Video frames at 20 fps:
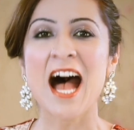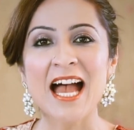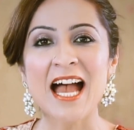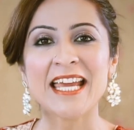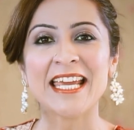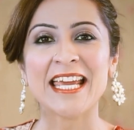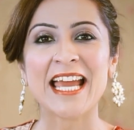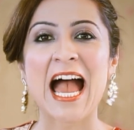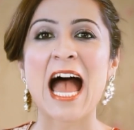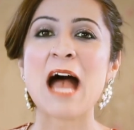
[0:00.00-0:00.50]

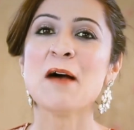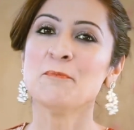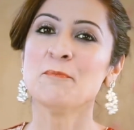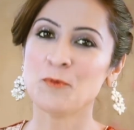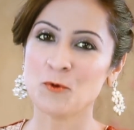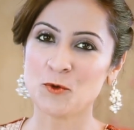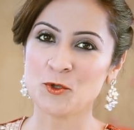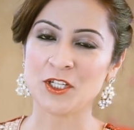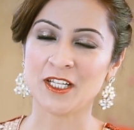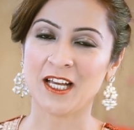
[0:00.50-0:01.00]
Hi, I'm
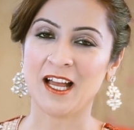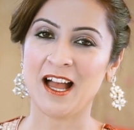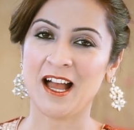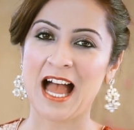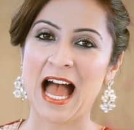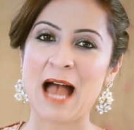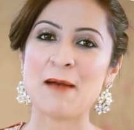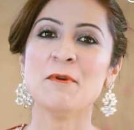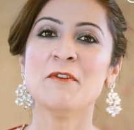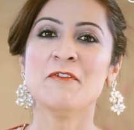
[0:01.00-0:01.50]
Pooja.
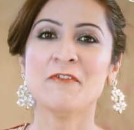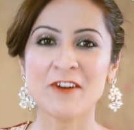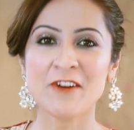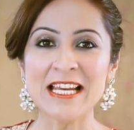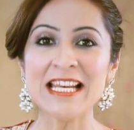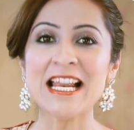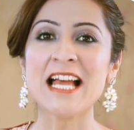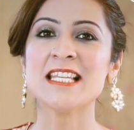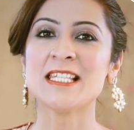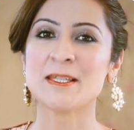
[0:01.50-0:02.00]
I'm a
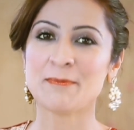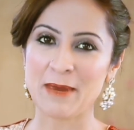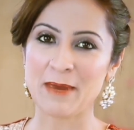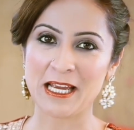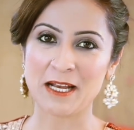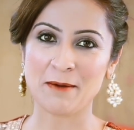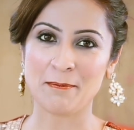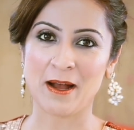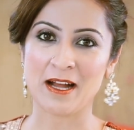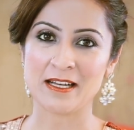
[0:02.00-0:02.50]
freelance
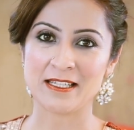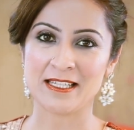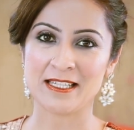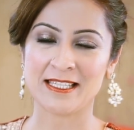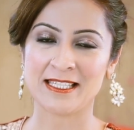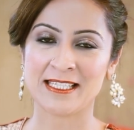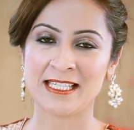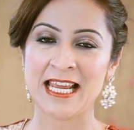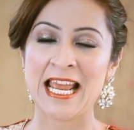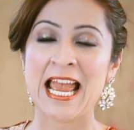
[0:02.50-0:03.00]
makeup
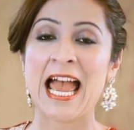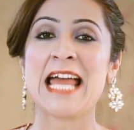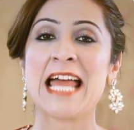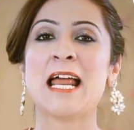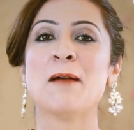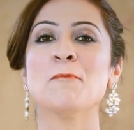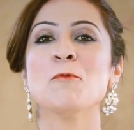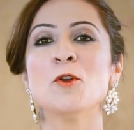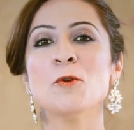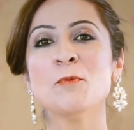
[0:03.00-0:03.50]
artist and
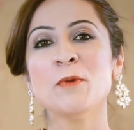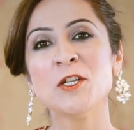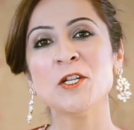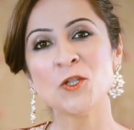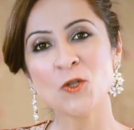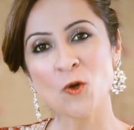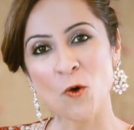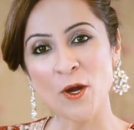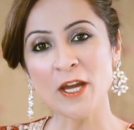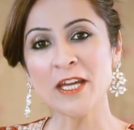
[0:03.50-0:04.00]
I'm going to be
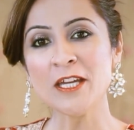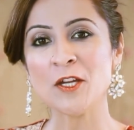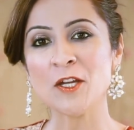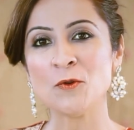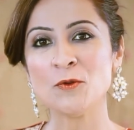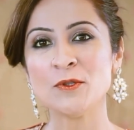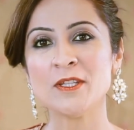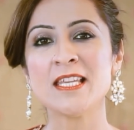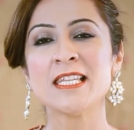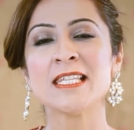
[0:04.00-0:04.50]
showing
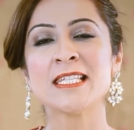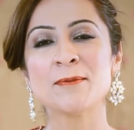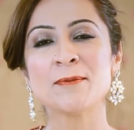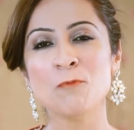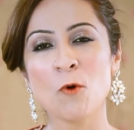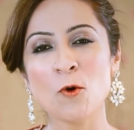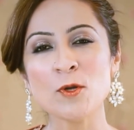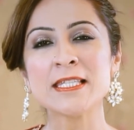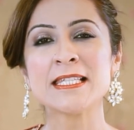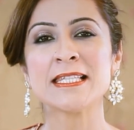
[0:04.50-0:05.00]
you this
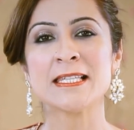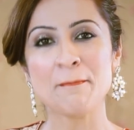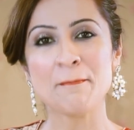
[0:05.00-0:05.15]
most